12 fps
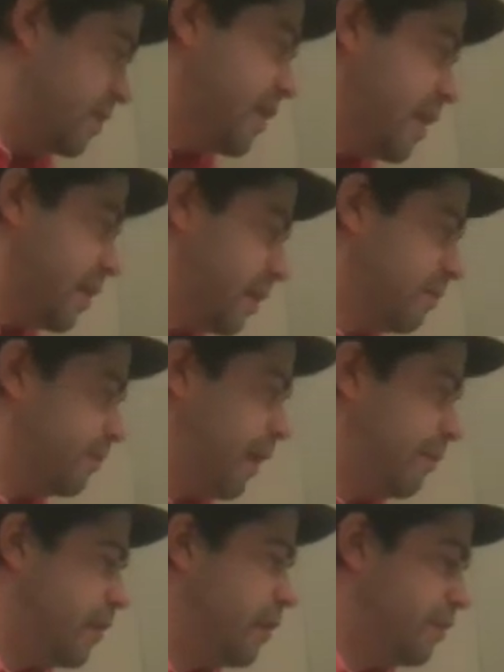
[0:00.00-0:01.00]
just say that I'm
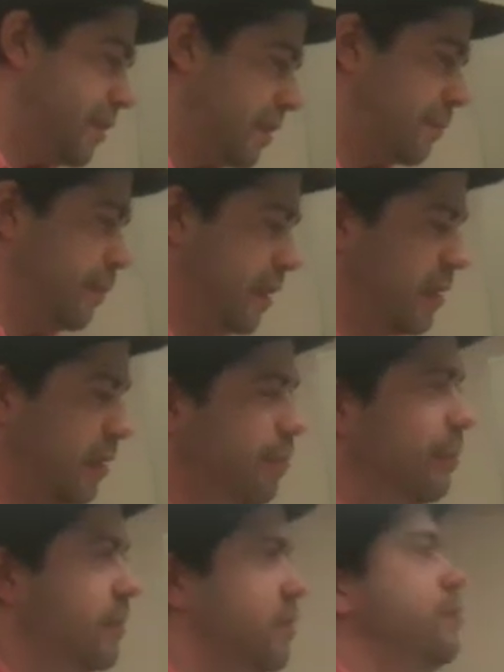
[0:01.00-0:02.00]
I'm close to this particular
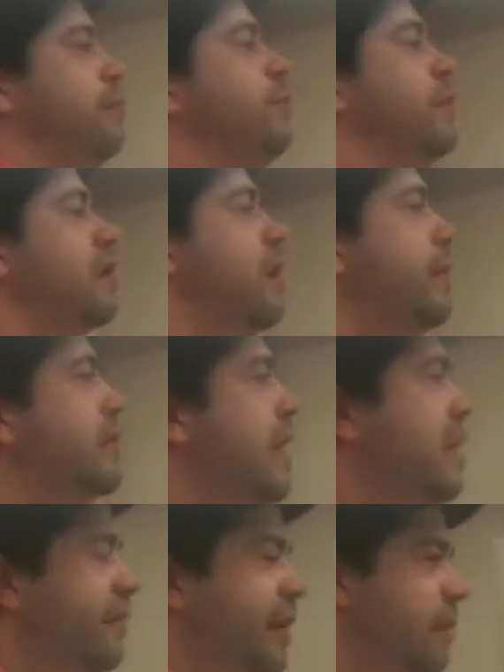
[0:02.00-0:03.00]
person who was always
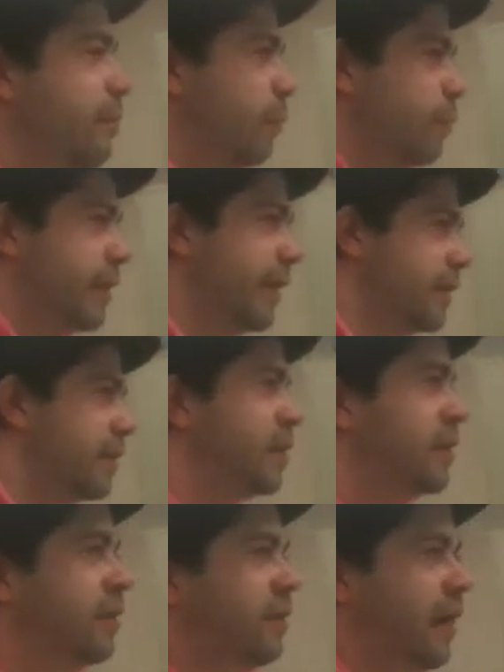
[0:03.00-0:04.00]
kind of like a bubblehead
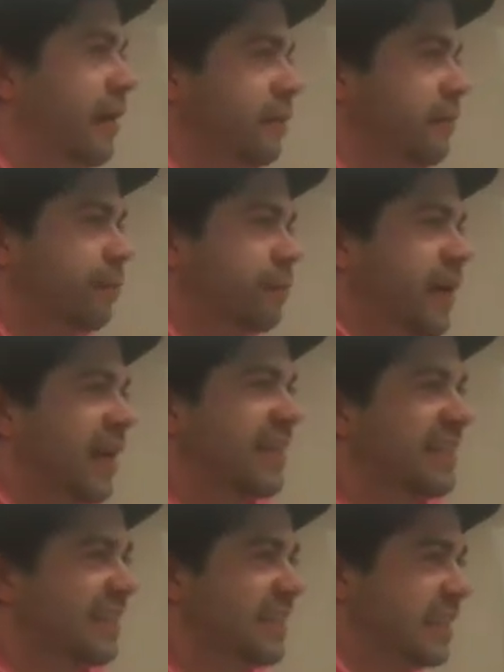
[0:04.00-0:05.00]
and kind of
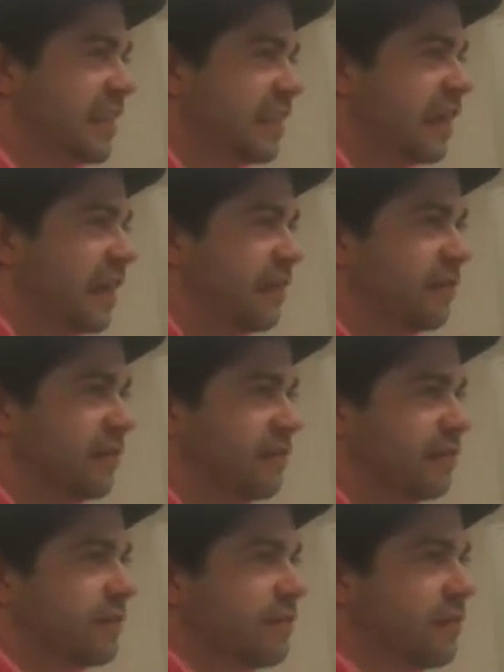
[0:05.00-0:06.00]
ditzy, kind of
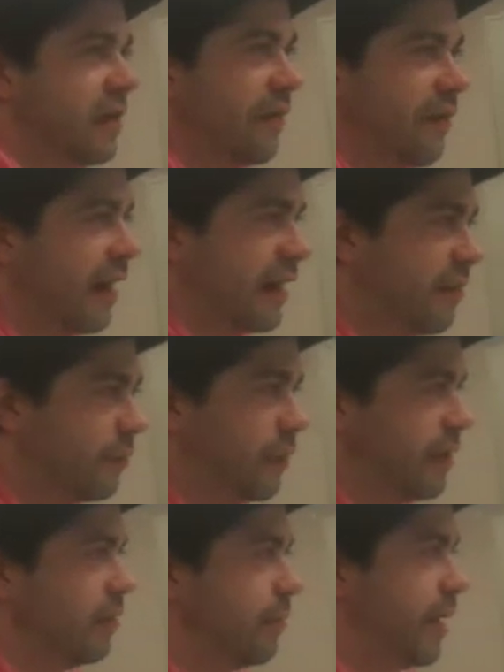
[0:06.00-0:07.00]
never I never
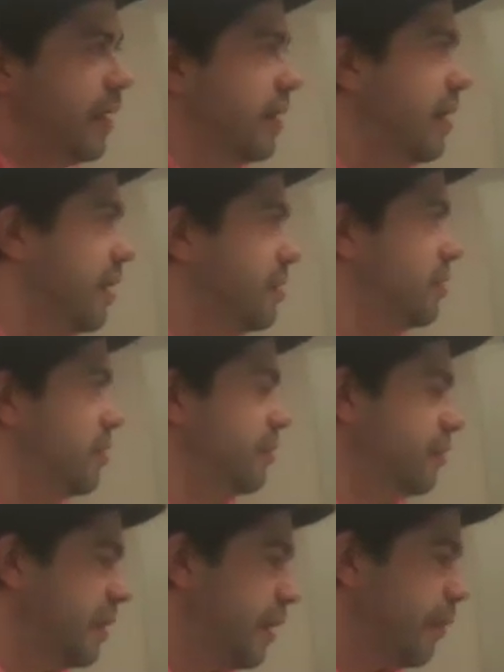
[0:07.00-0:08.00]
really could make a connection
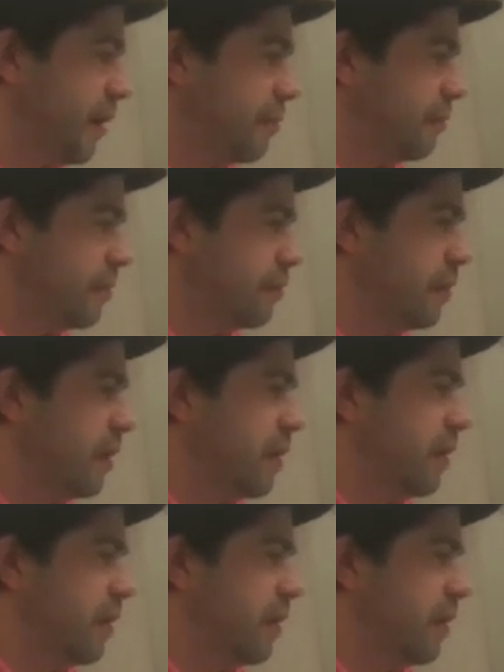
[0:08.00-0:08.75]
to. And they went through